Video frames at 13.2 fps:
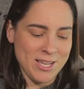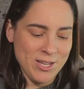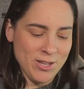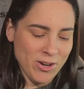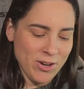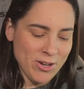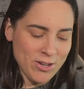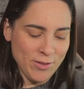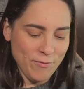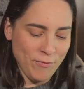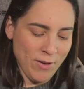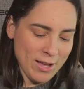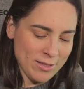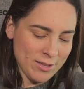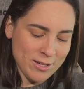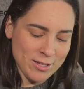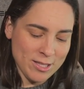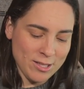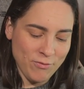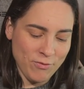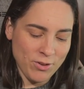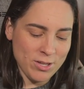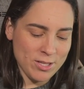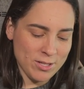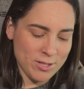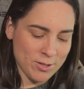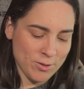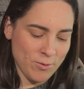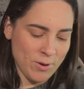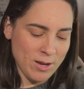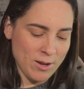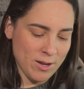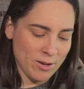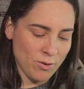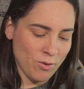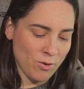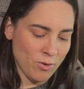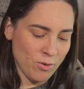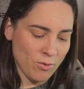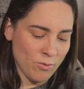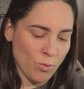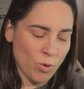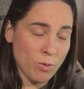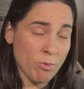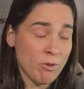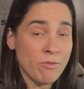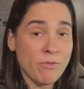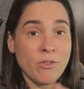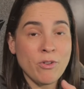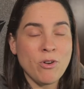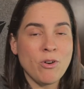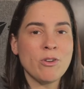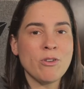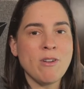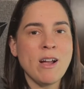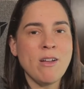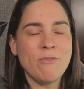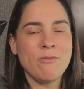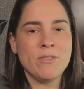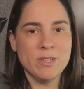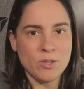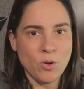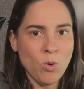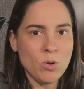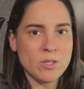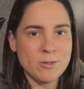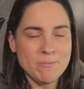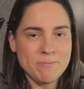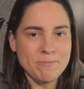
you know the fact that it's the first square waterproof chronograph is awesome